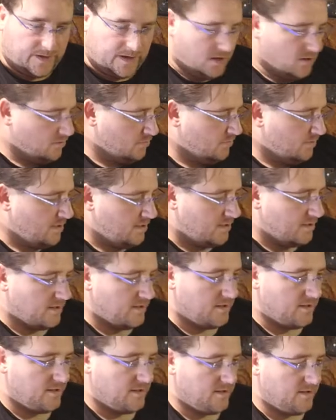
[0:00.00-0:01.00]
go.
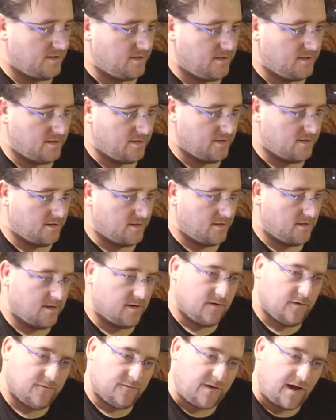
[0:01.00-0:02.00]

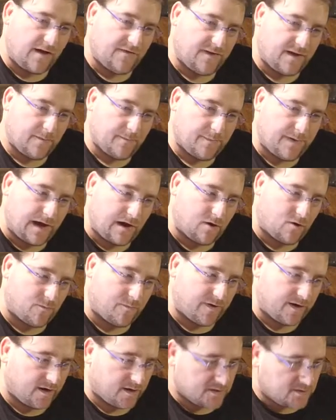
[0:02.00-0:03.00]
5 amp power
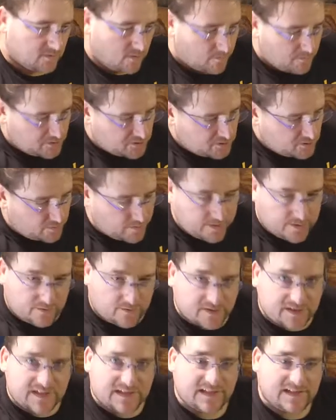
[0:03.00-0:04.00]
brick, so I'm assuming there
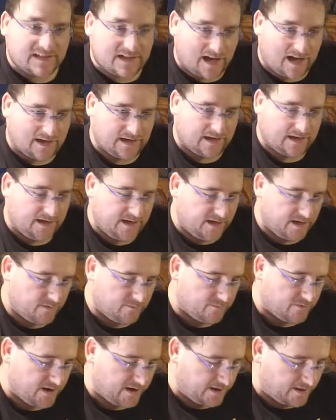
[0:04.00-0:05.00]
is not a heated
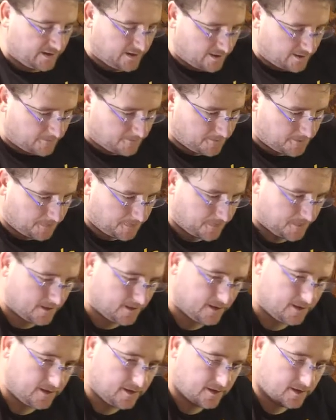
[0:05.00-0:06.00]
bed in there.
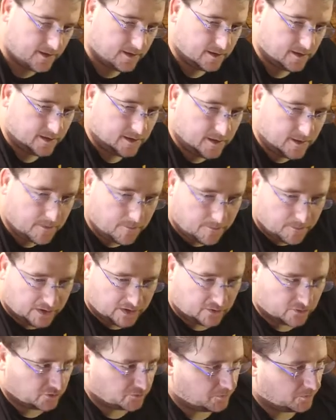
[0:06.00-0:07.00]

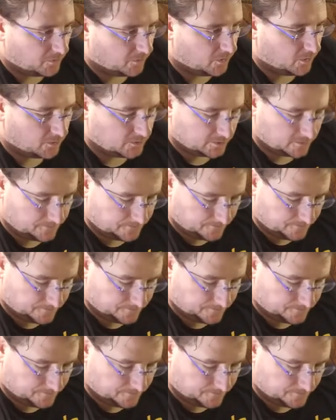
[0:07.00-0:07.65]
Metal spool holder.